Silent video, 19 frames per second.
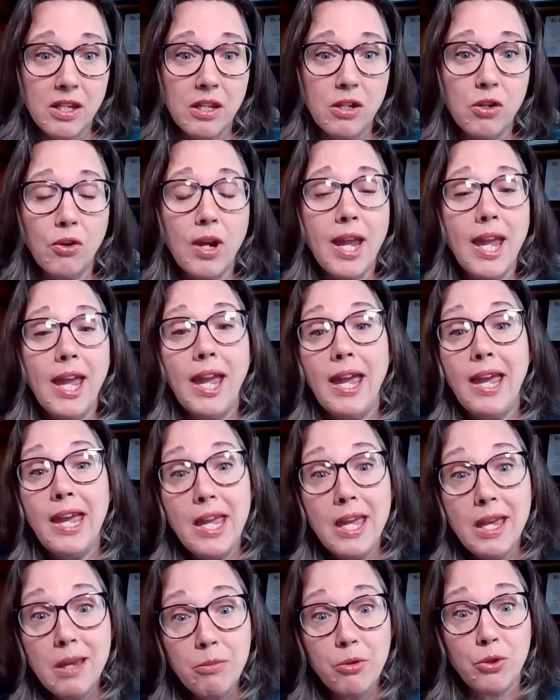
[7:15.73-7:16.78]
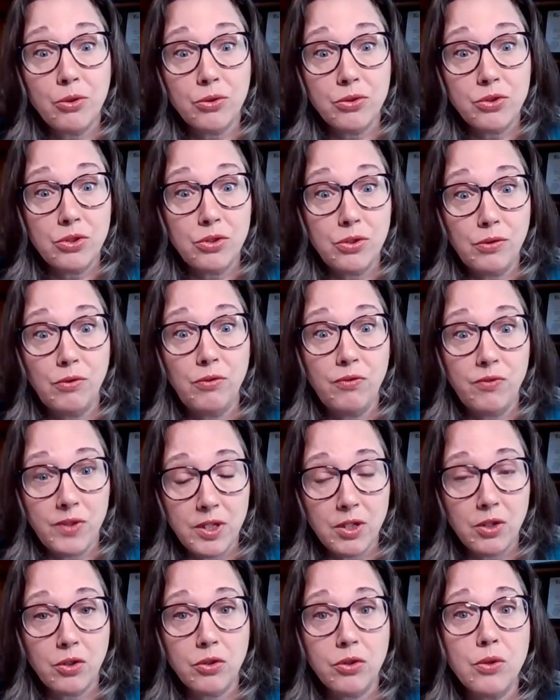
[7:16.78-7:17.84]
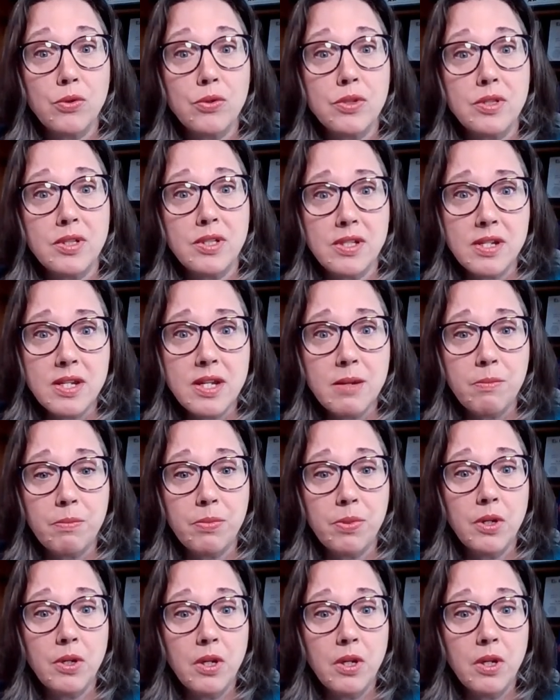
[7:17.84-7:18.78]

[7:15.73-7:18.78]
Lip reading: You're able to feel those deep,